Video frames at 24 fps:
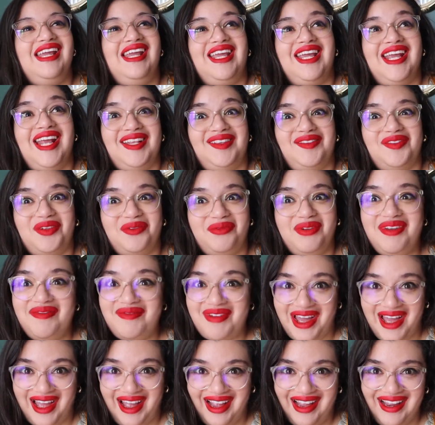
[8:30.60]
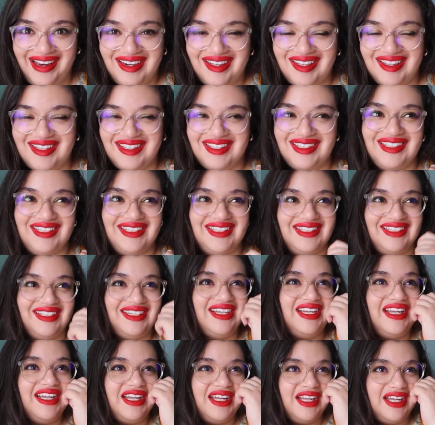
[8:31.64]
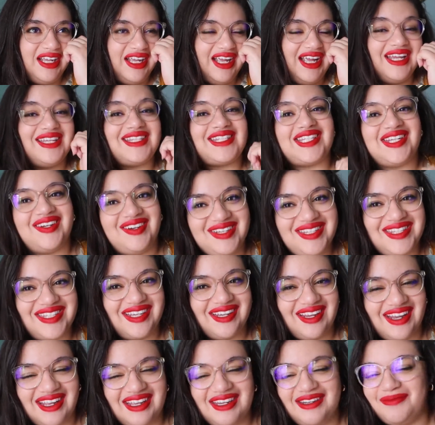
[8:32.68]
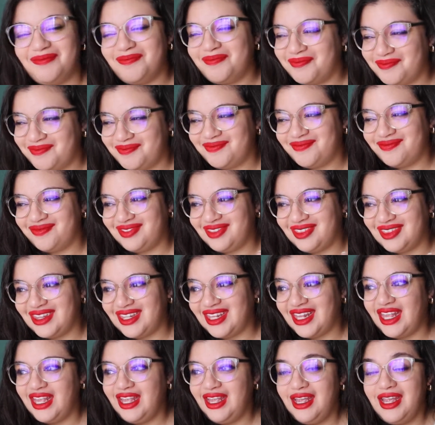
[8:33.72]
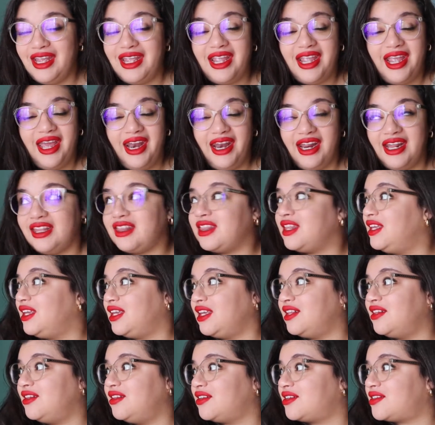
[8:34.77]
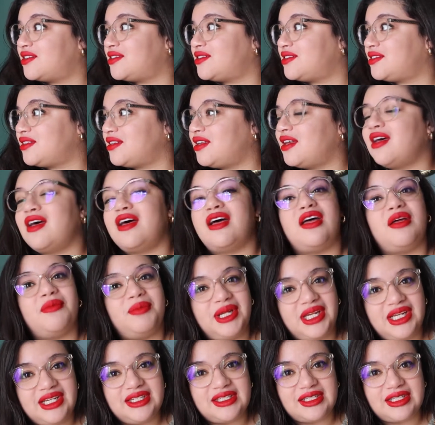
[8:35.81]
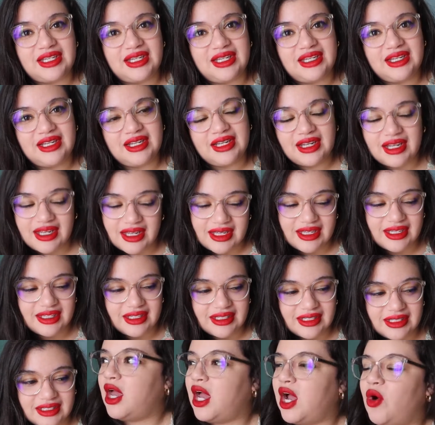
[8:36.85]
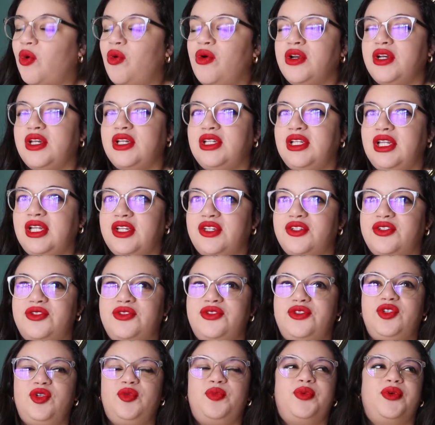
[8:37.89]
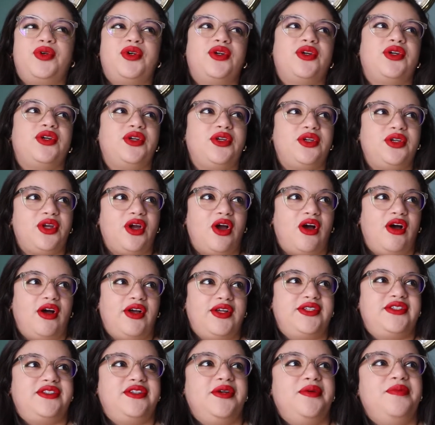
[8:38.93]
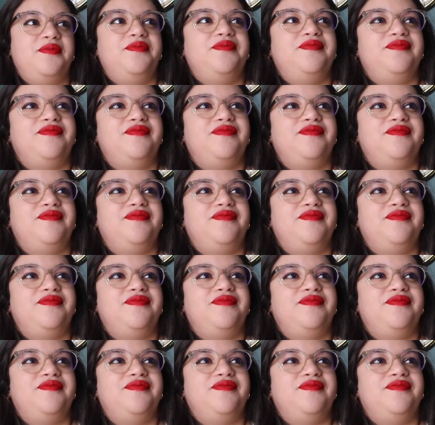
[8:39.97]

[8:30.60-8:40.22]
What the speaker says: It will be mine. And so I took it. And I think it looks amazing. I wanted like super awesome